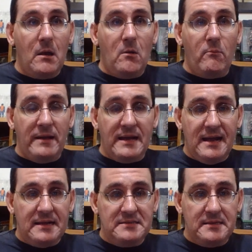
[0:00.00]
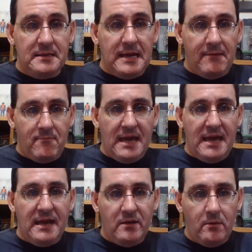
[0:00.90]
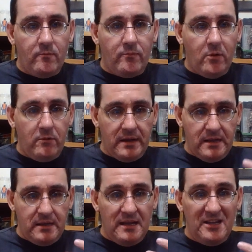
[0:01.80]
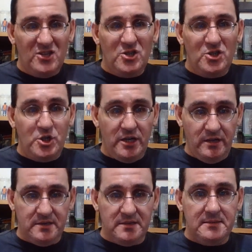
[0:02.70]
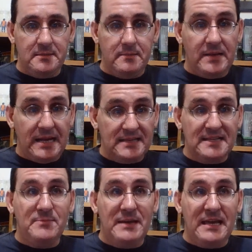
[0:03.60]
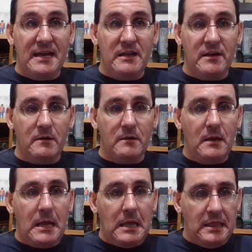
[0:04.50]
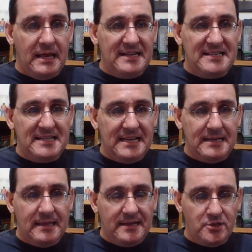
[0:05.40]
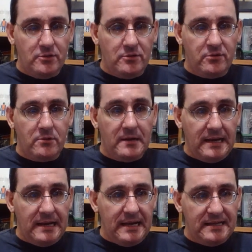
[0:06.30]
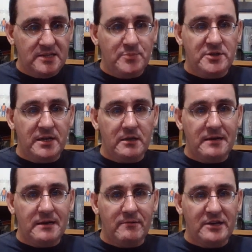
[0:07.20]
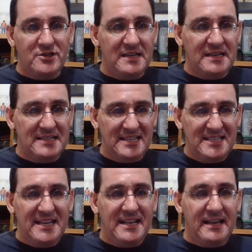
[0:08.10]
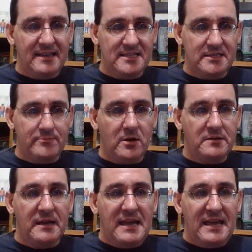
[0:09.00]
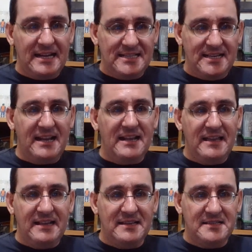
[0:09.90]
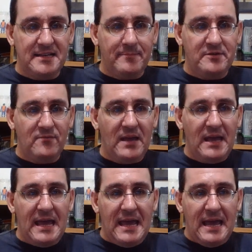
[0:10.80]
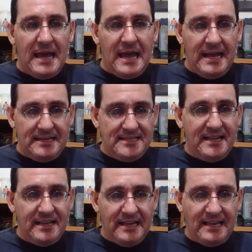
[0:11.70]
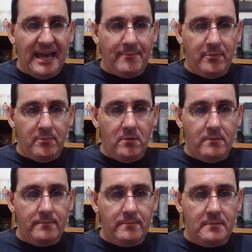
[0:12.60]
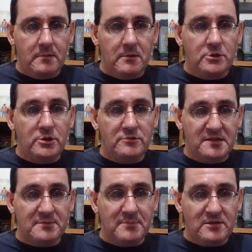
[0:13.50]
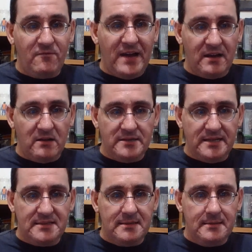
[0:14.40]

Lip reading: we got a mad, broken genius. Because let's be candid here, Lex Luthor in this particular iteration is exceedingly smart, exceedingly deceptive, and exceedingly capable due to his mental faculties.